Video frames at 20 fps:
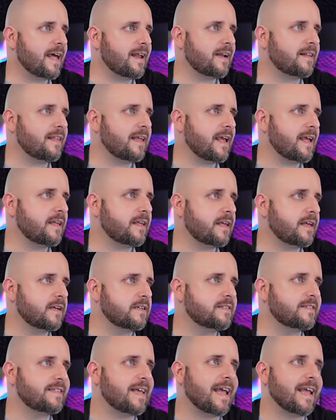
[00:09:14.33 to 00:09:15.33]
that at the eight
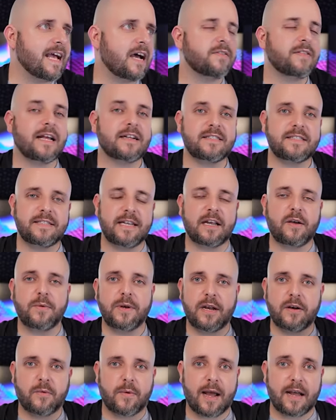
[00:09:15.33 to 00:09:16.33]
gigs, take out that stick
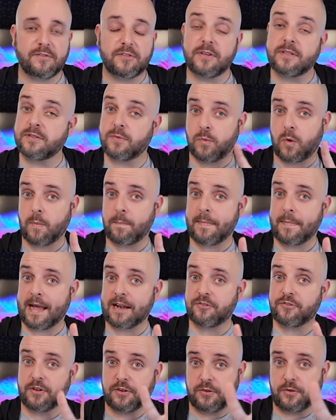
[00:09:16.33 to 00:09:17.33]
when it arrives because it won't
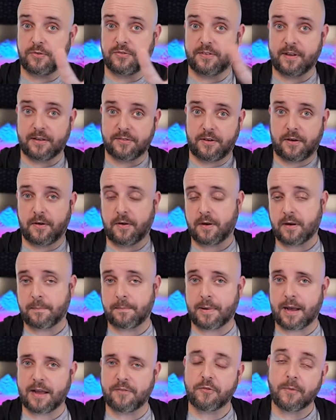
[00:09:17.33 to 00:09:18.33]
match the two sticks that you're gonna
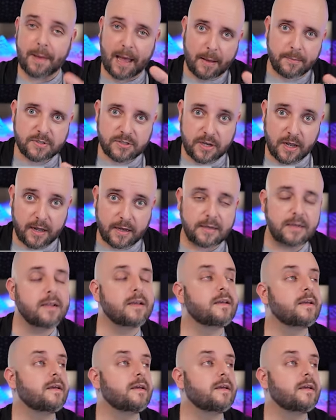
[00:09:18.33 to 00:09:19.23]
buy from Amazon.